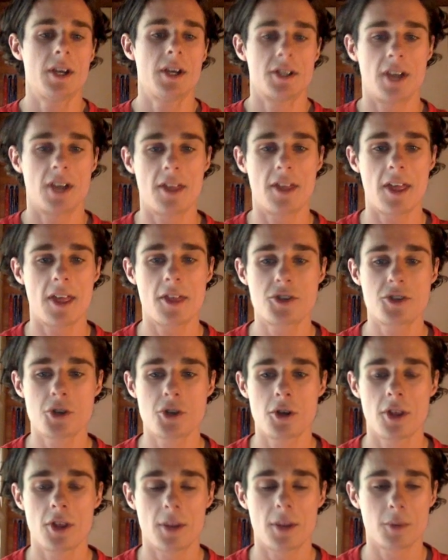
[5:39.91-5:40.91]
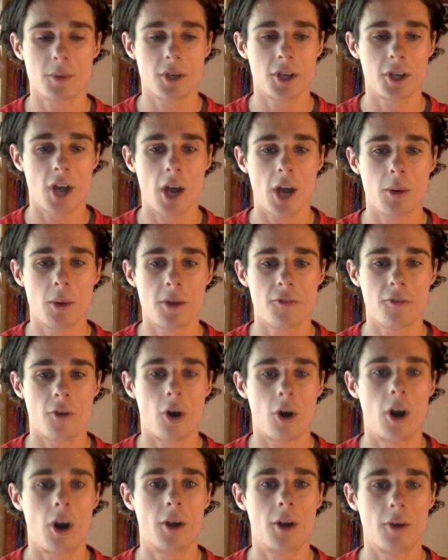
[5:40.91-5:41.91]
yeah, they're the two that I'm going to go with,
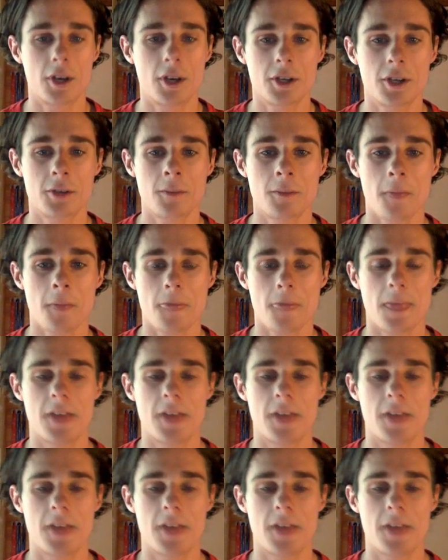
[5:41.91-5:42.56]
I reckon.